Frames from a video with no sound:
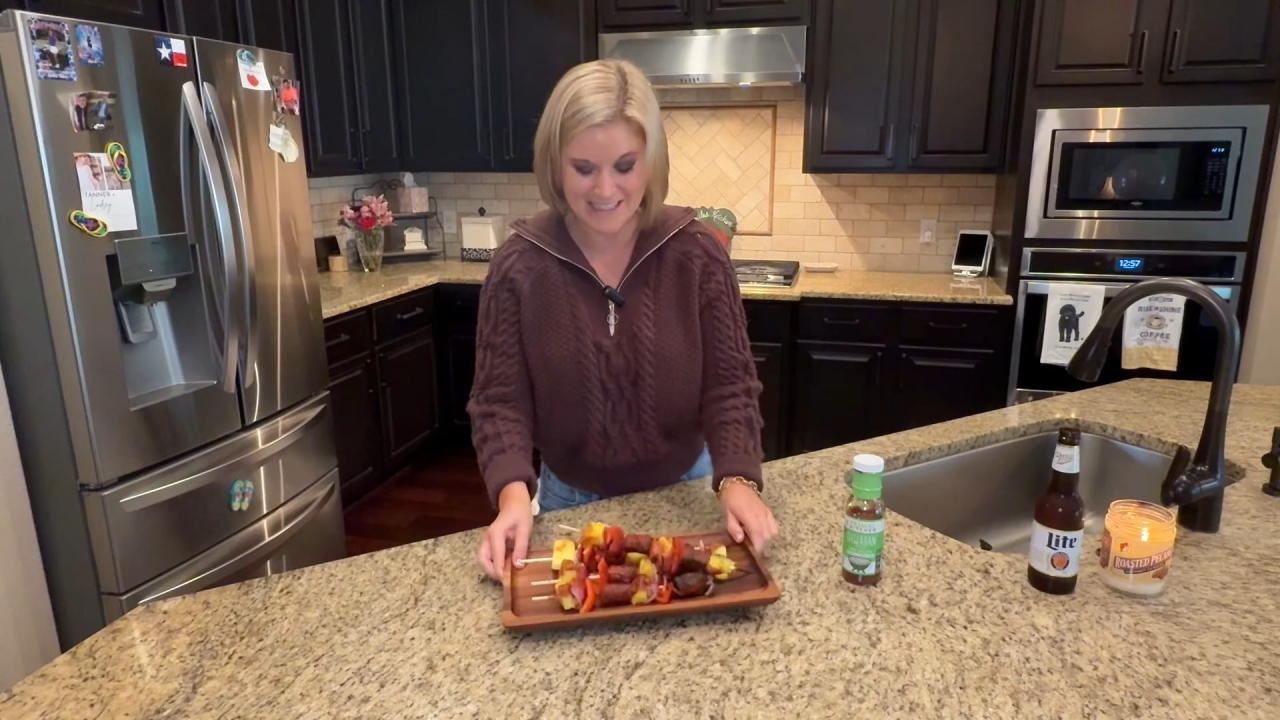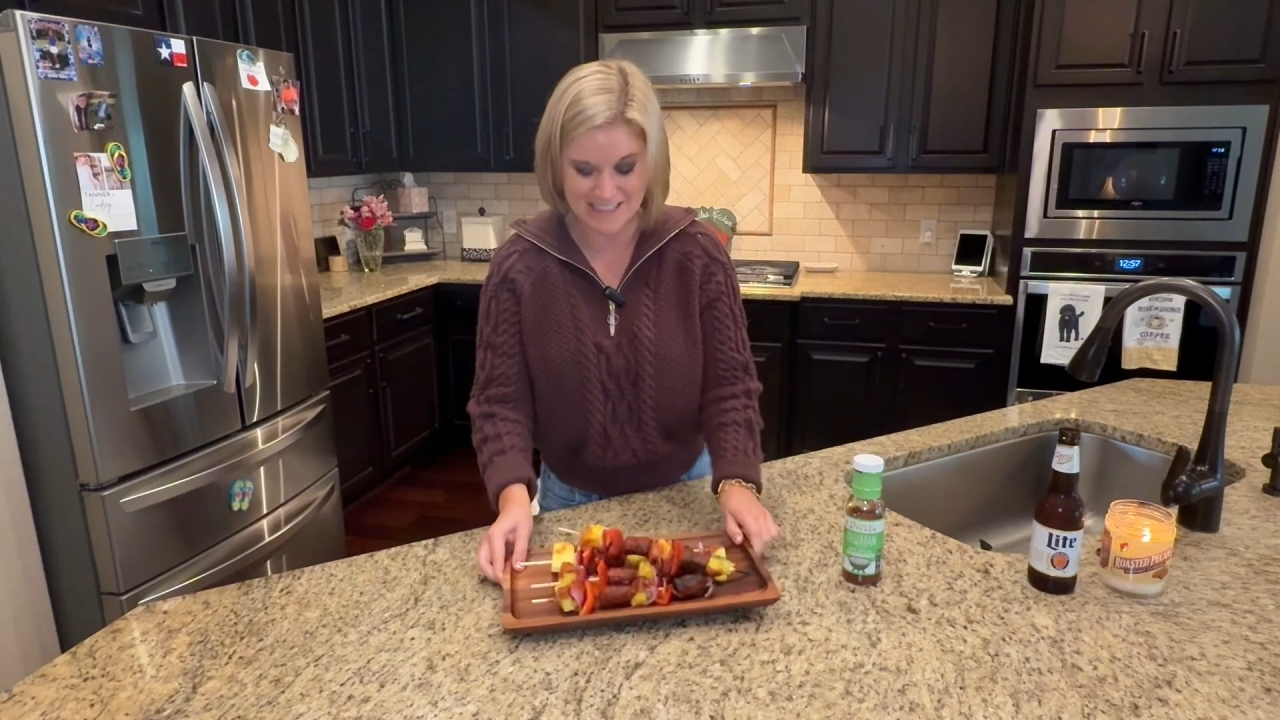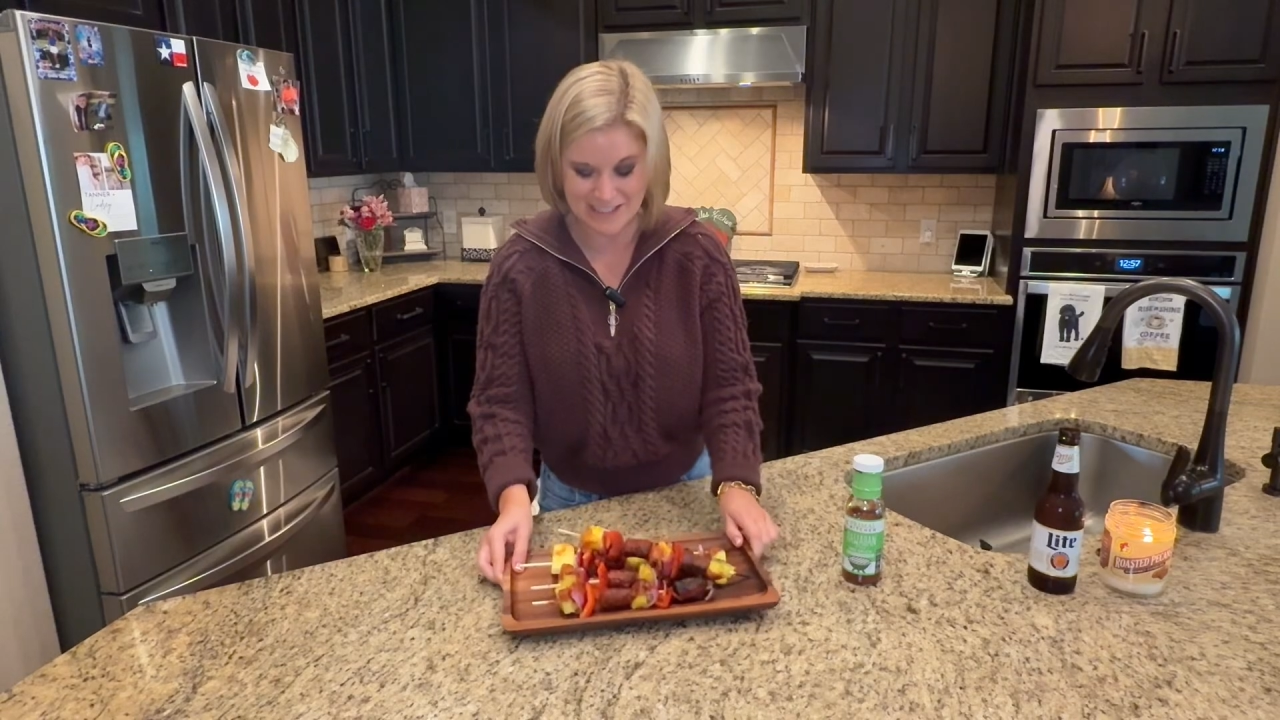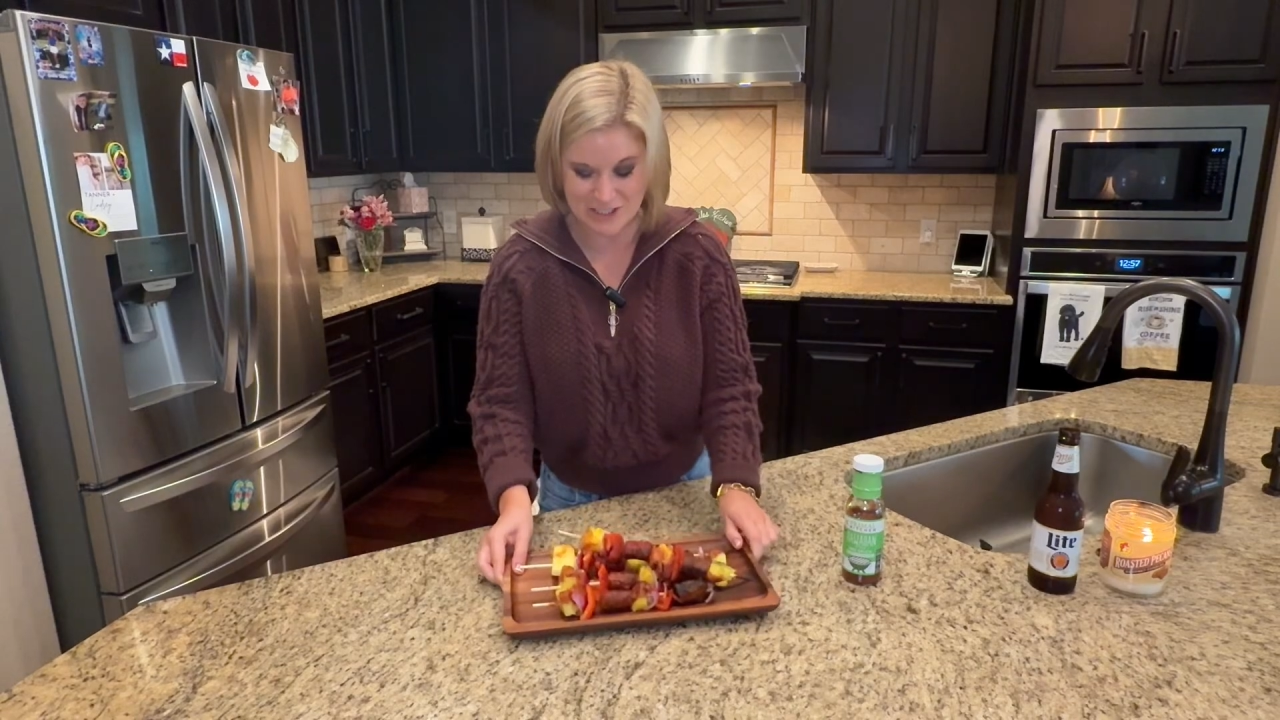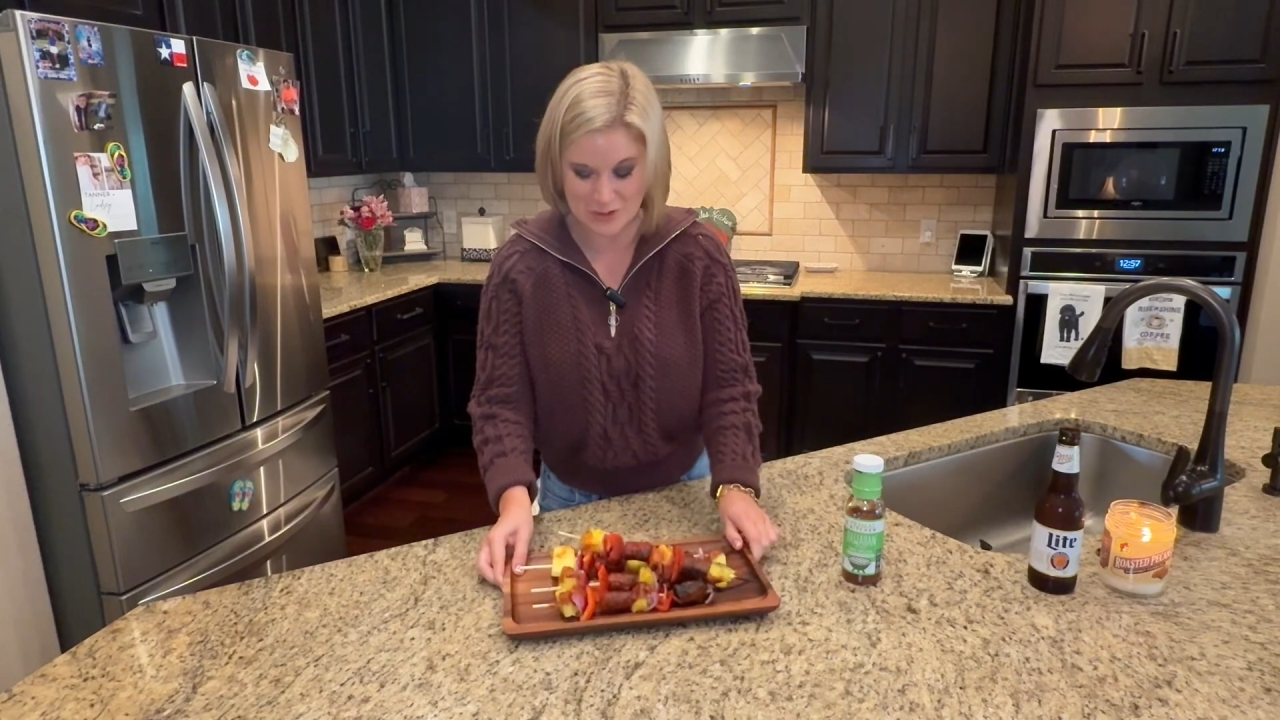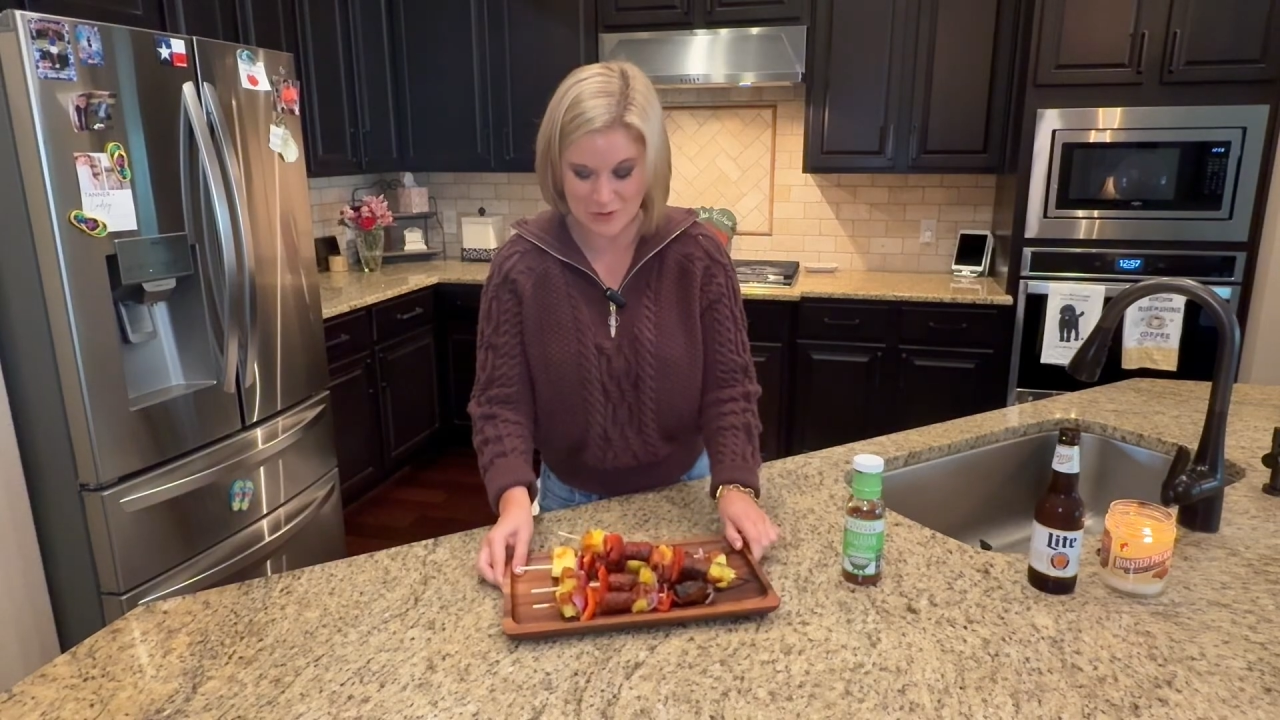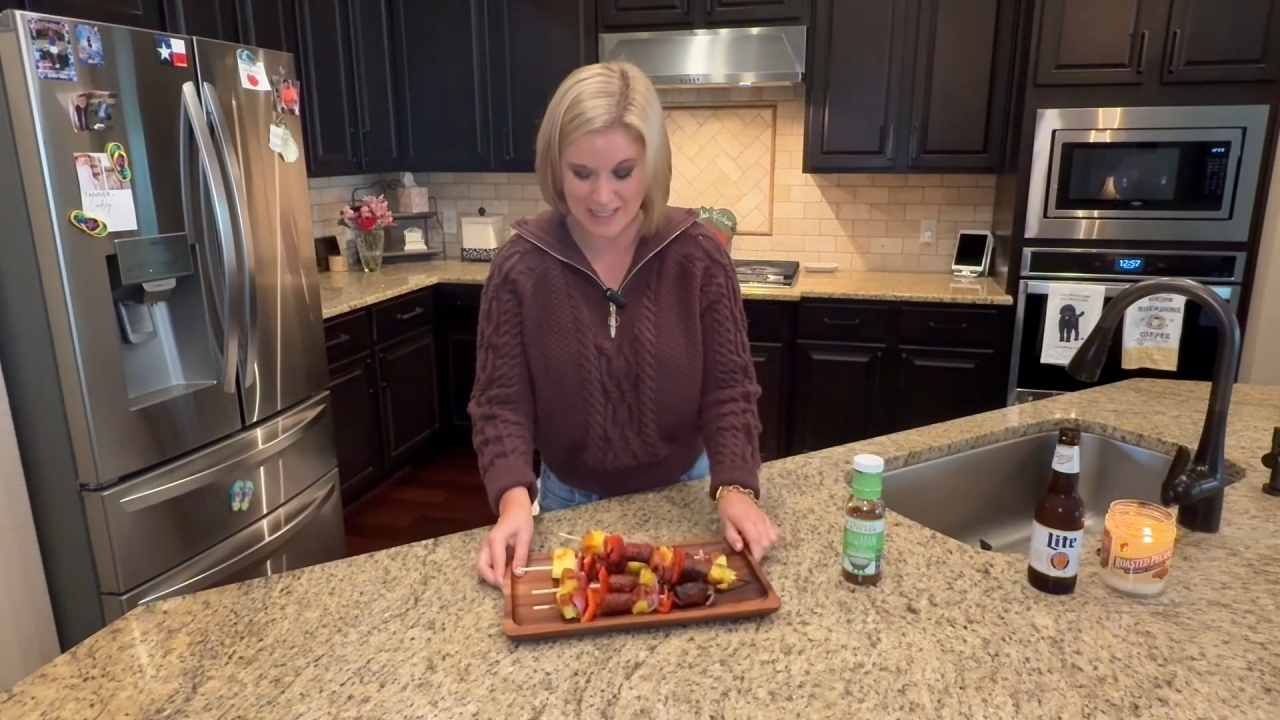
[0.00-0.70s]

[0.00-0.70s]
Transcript: enjoy